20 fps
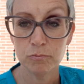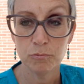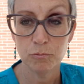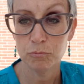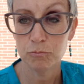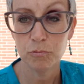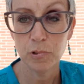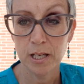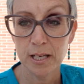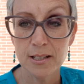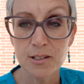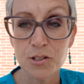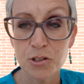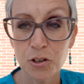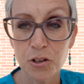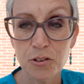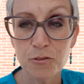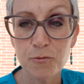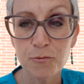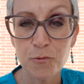what it's
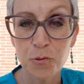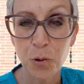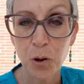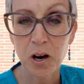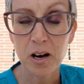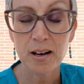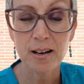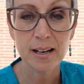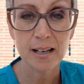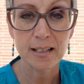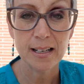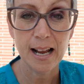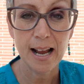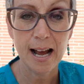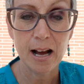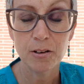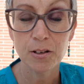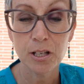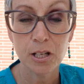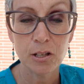good for and
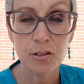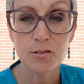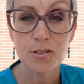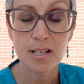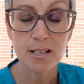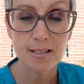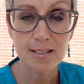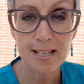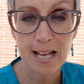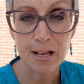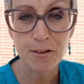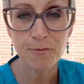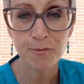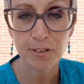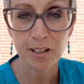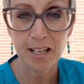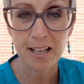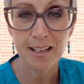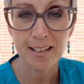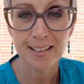how to use it
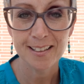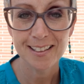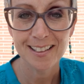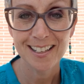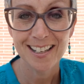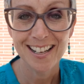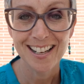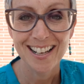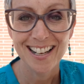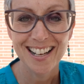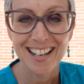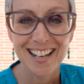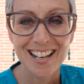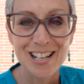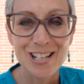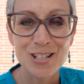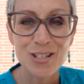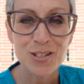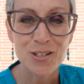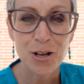safely.
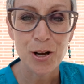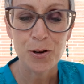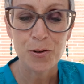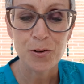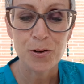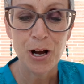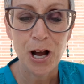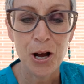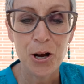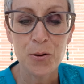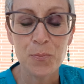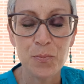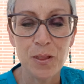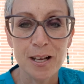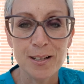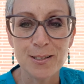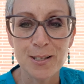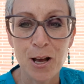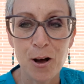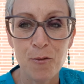So hope
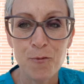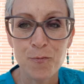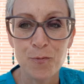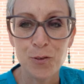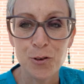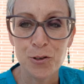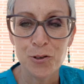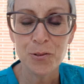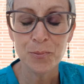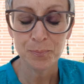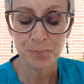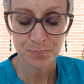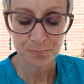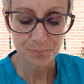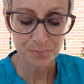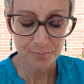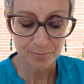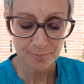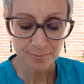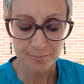that's helpful.
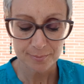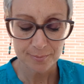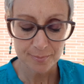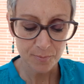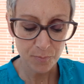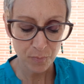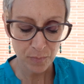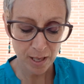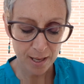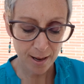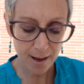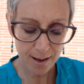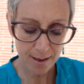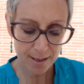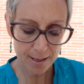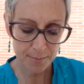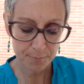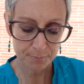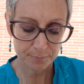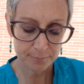
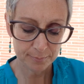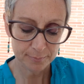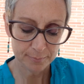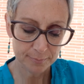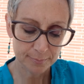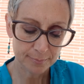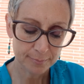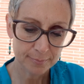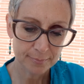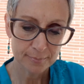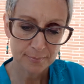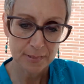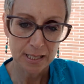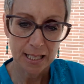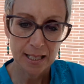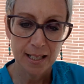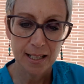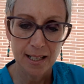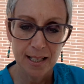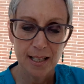
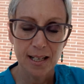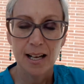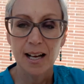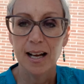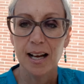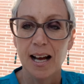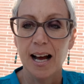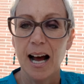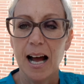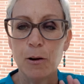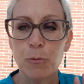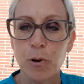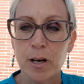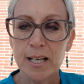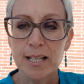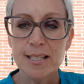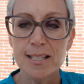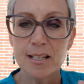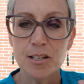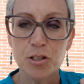I
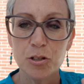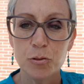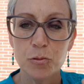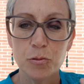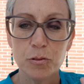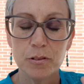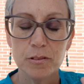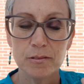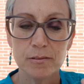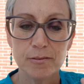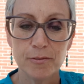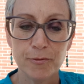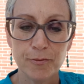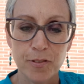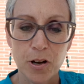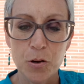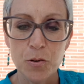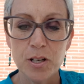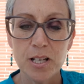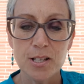wanted to
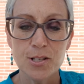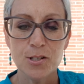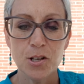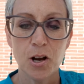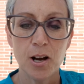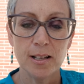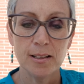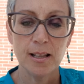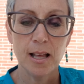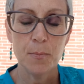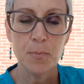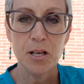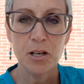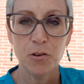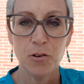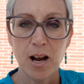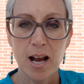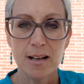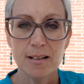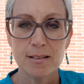focus on
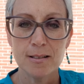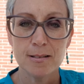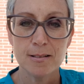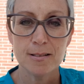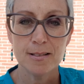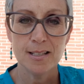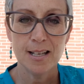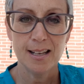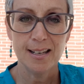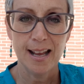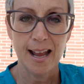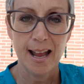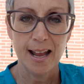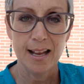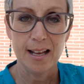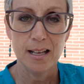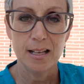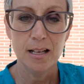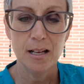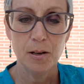lemongrass
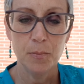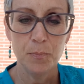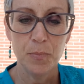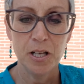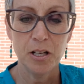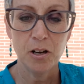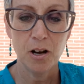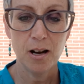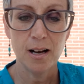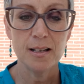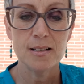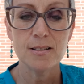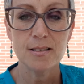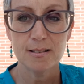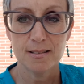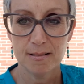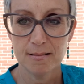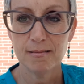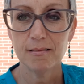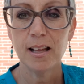today
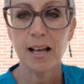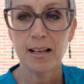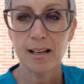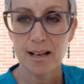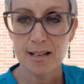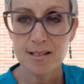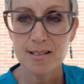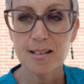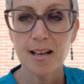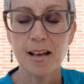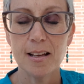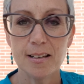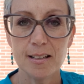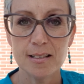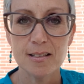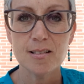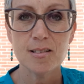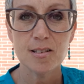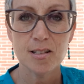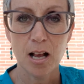because, like I said,
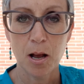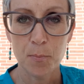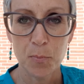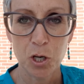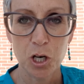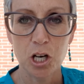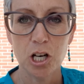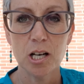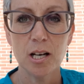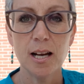it's summer